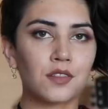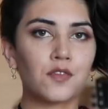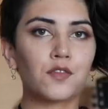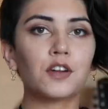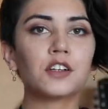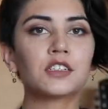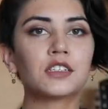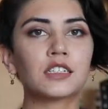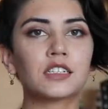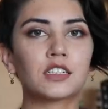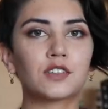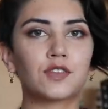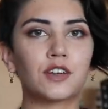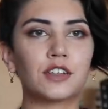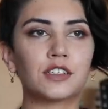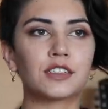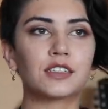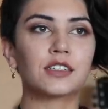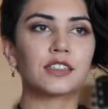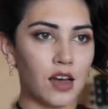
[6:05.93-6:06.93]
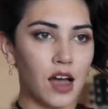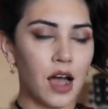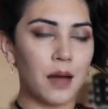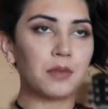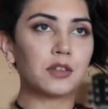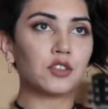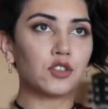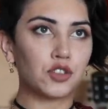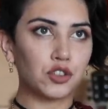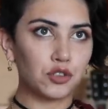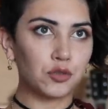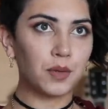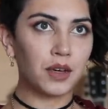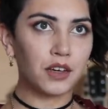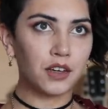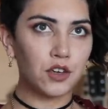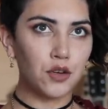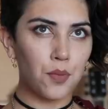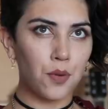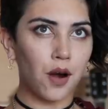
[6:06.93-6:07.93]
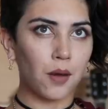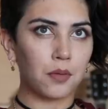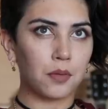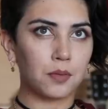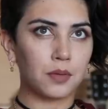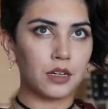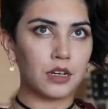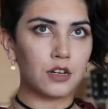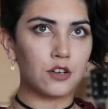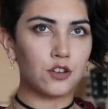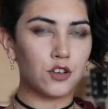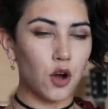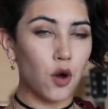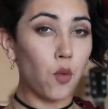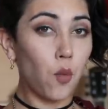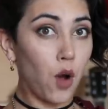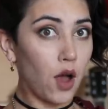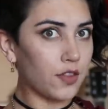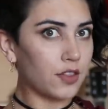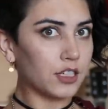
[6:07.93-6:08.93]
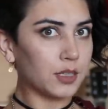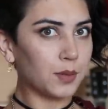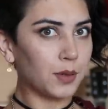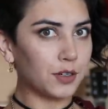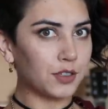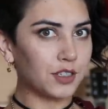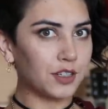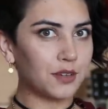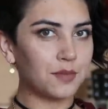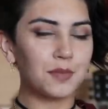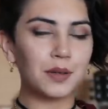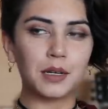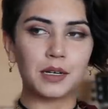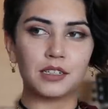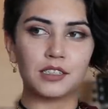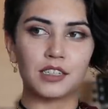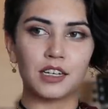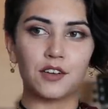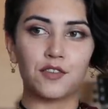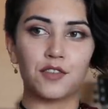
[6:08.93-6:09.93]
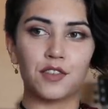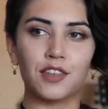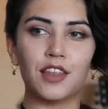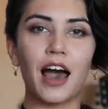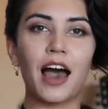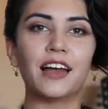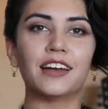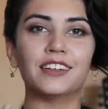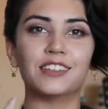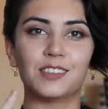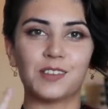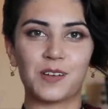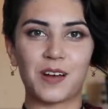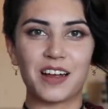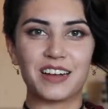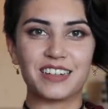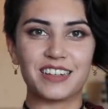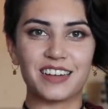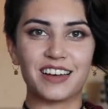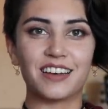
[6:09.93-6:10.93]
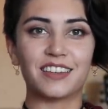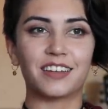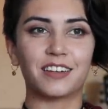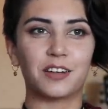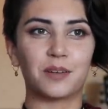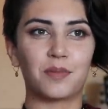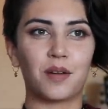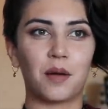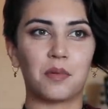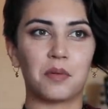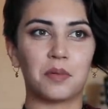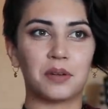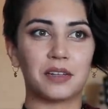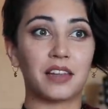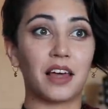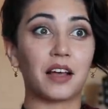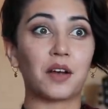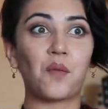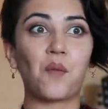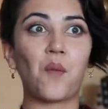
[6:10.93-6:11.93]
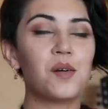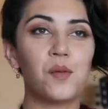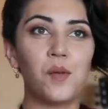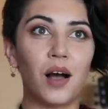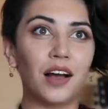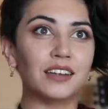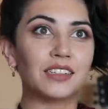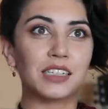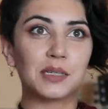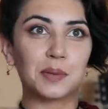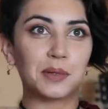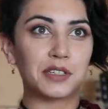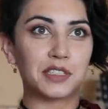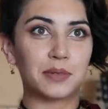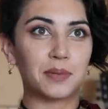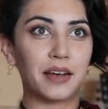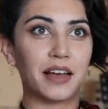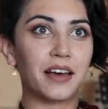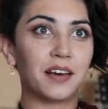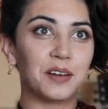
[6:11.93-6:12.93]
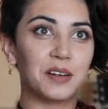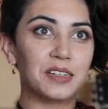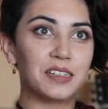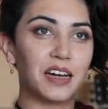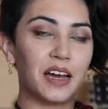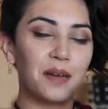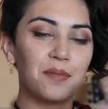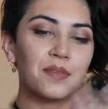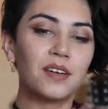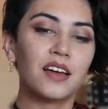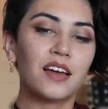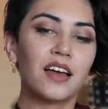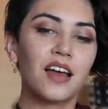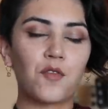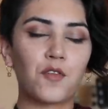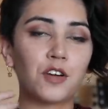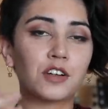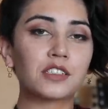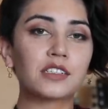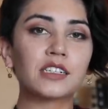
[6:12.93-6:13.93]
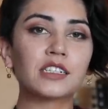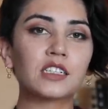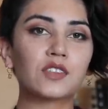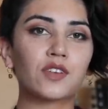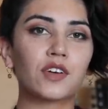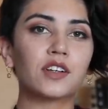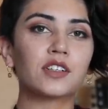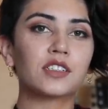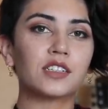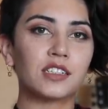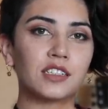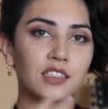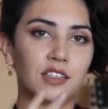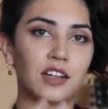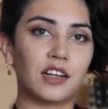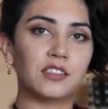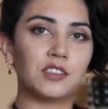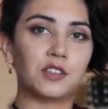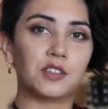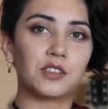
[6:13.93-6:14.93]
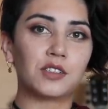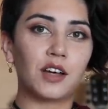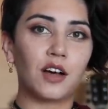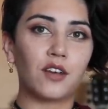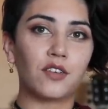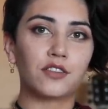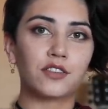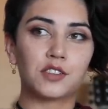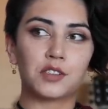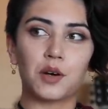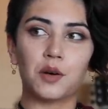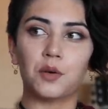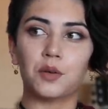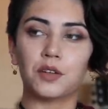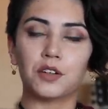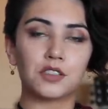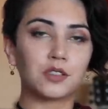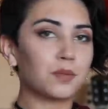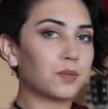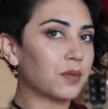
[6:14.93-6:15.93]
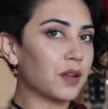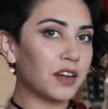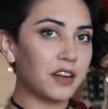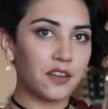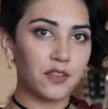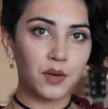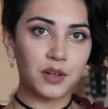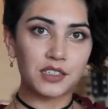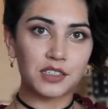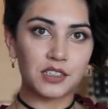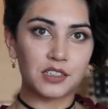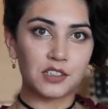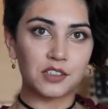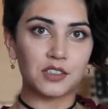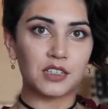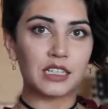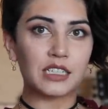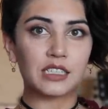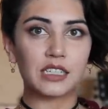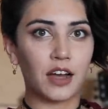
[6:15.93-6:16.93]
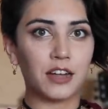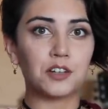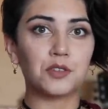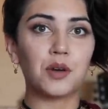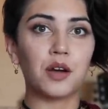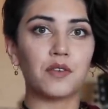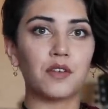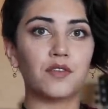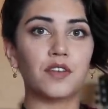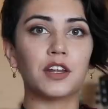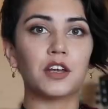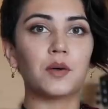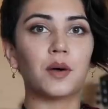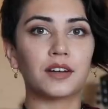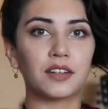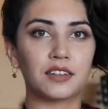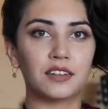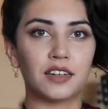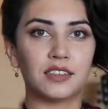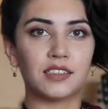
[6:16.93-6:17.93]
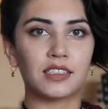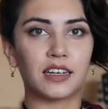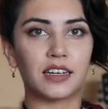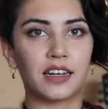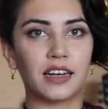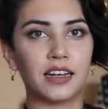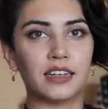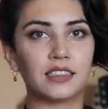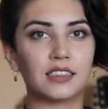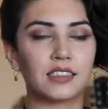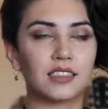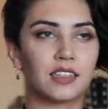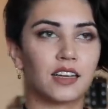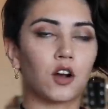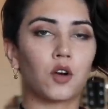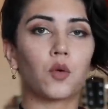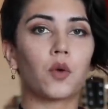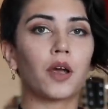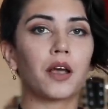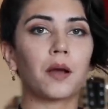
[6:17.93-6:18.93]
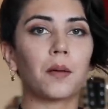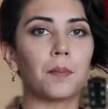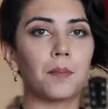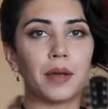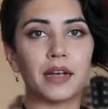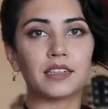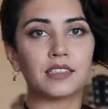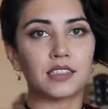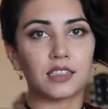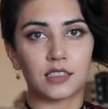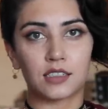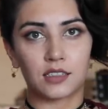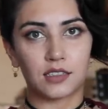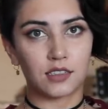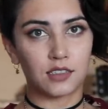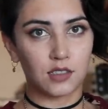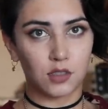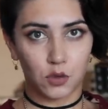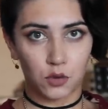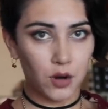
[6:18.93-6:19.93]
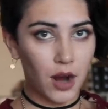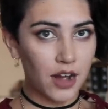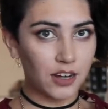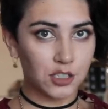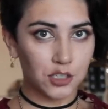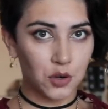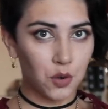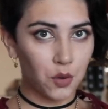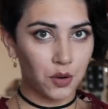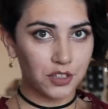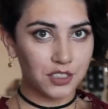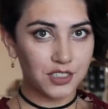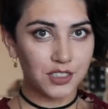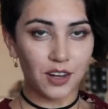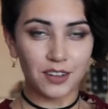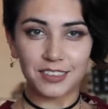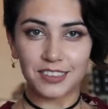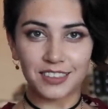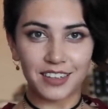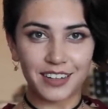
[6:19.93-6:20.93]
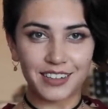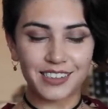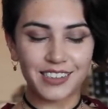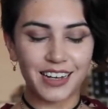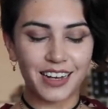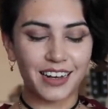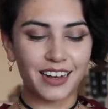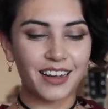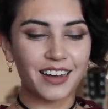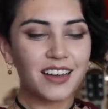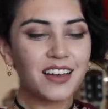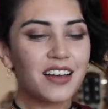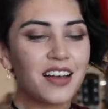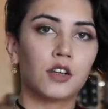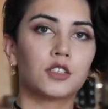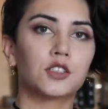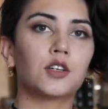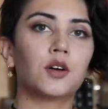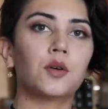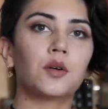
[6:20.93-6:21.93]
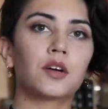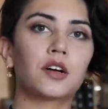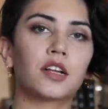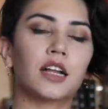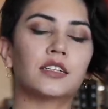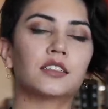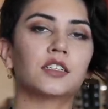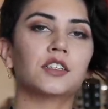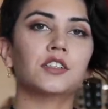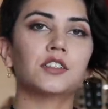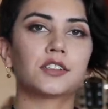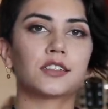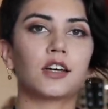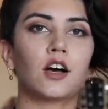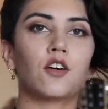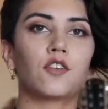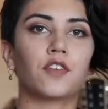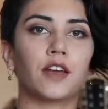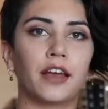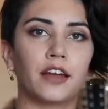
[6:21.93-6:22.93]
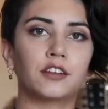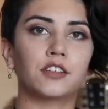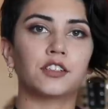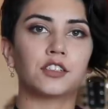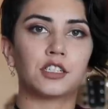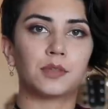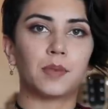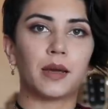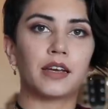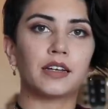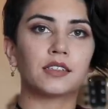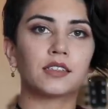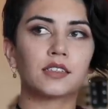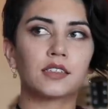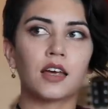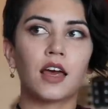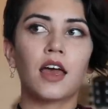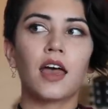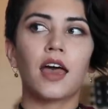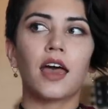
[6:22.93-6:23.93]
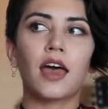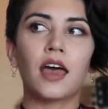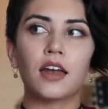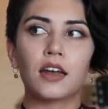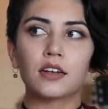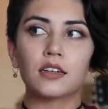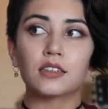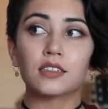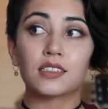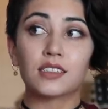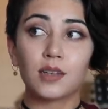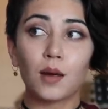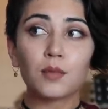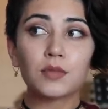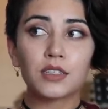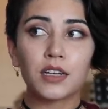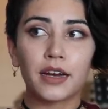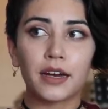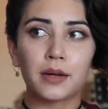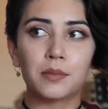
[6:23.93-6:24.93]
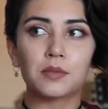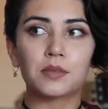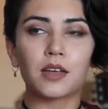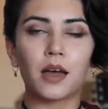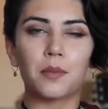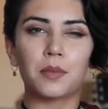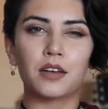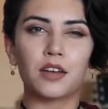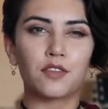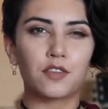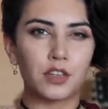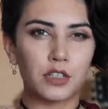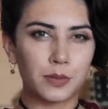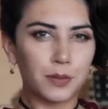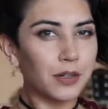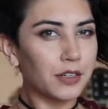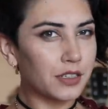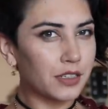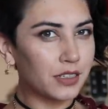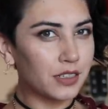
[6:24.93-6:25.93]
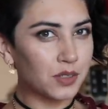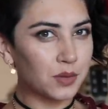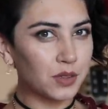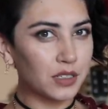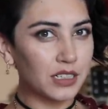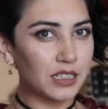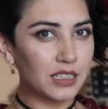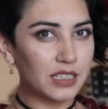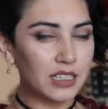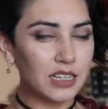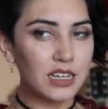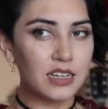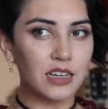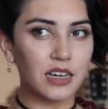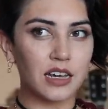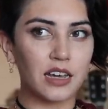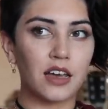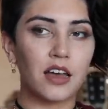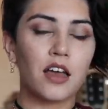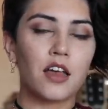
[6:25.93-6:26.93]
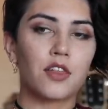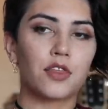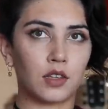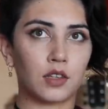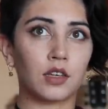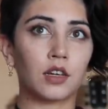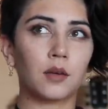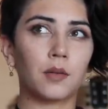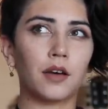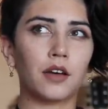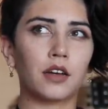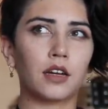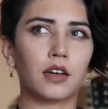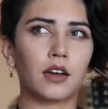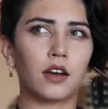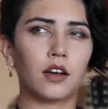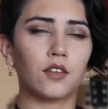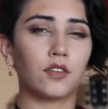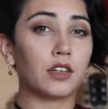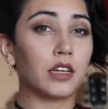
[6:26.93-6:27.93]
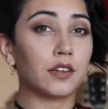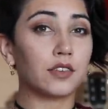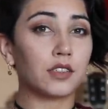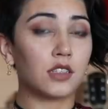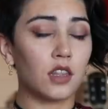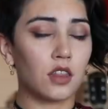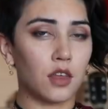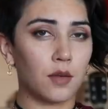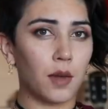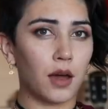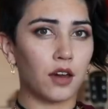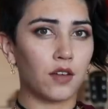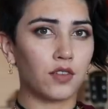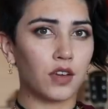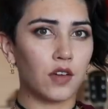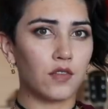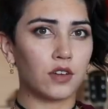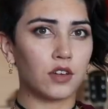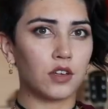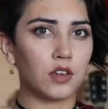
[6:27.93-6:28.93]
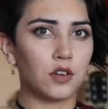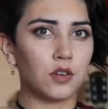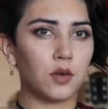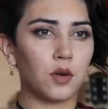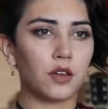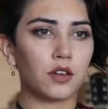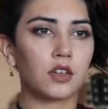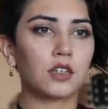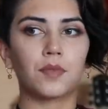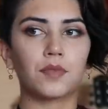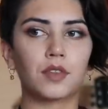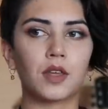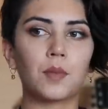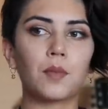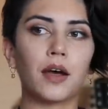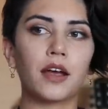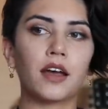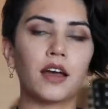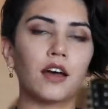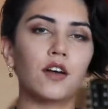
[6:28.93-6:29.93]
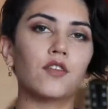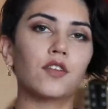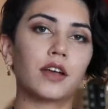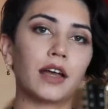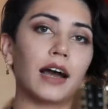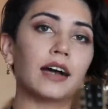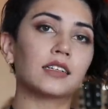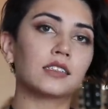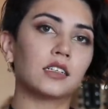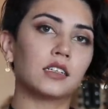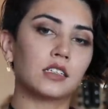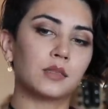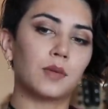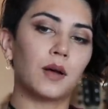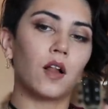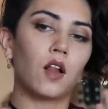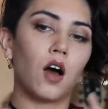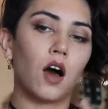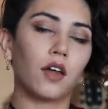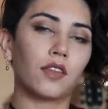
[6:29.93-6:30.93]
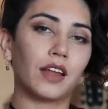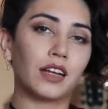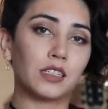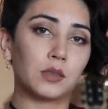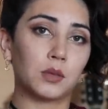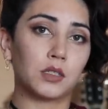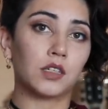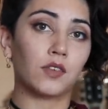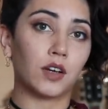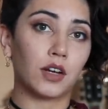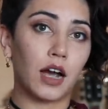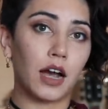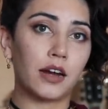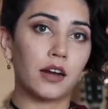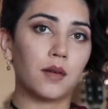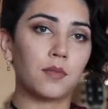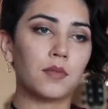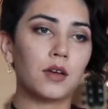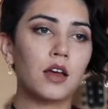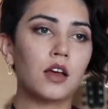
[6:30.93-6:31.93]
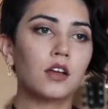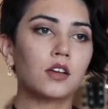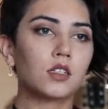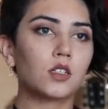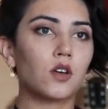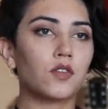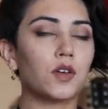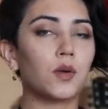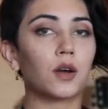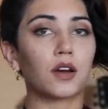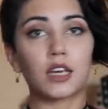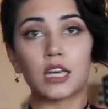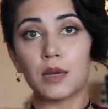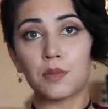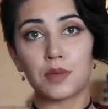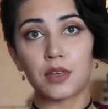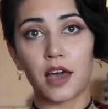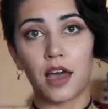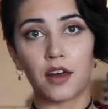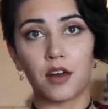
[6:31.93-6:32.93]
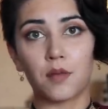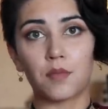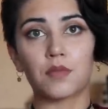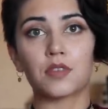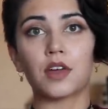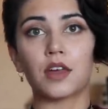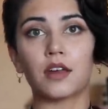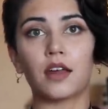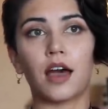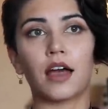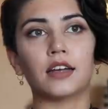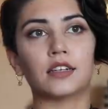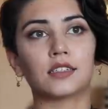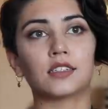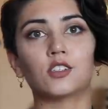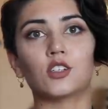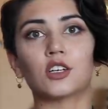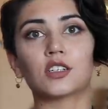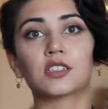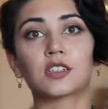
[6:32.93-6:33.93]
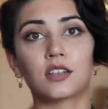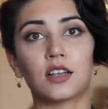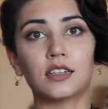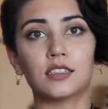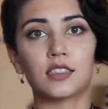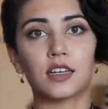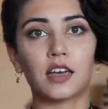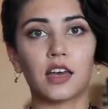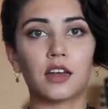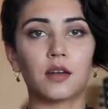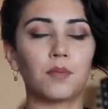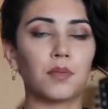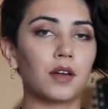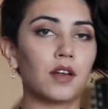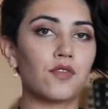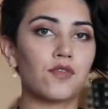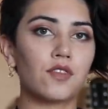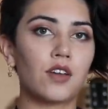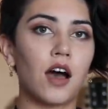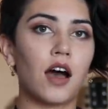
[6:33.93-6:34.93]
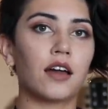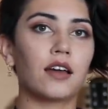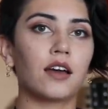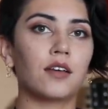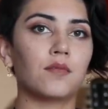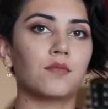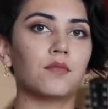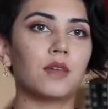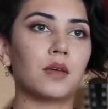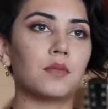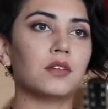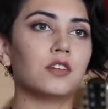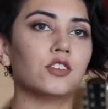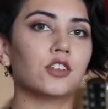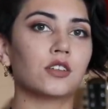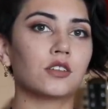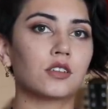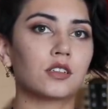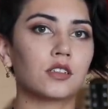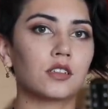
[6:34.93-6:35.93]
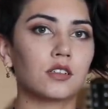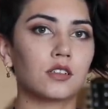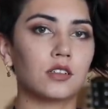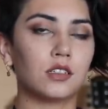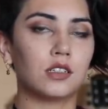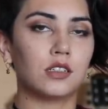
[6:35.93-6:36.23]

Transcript: The first things first, I'm assuming you probably don't want this person, because if that is your idea, then you're probably like, why is this person in my head all the time? First things first is cleanse yourself. So there's plenty of ways to do this. I do have a video on cleansing. It's a quick basic crash course on cleansing. So cleansing yourself and your space. And sometimes, I mean, if this person is really sneaky, think about any kind of gifts that they might have given you. They might have cast a spell on that specific item. So if you want to keep the item, then I suggest cleansing it, but if not, maybe just